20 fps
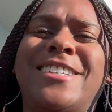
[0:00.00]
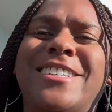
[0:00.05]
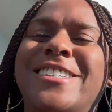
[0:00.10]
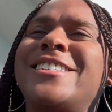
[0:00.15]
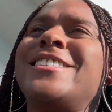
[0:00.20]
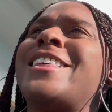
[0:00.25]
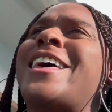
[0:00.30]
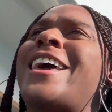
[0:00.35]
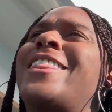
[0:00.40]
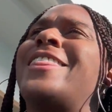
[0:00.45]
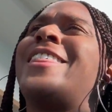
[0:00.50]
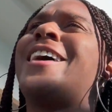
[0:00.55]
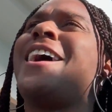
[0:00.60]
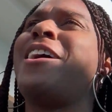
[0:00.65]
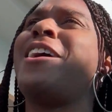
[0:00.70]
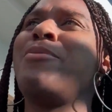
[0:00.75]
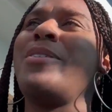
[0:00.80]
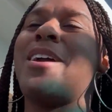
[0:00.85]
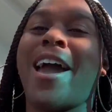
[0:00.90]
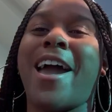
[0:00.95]
just like
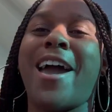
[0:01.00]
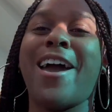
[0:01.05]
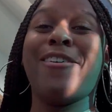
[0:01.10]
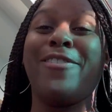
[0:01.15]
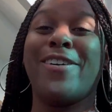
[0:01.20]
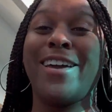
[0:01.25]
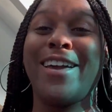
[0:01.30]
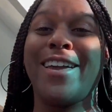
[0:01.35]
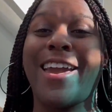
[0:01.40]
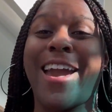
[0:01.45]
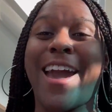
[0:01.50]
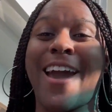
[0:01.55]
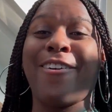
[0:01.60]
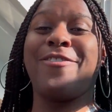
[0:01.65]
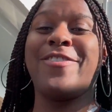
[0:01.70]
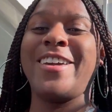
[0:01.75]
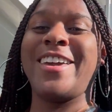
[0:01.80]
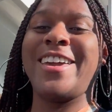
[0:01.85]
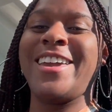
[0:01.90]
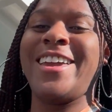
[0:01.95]
that, we have
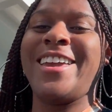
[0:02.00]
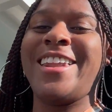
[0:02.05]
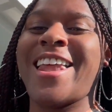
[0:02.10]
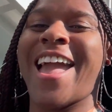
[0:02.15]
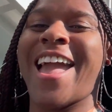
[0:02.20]
caffeine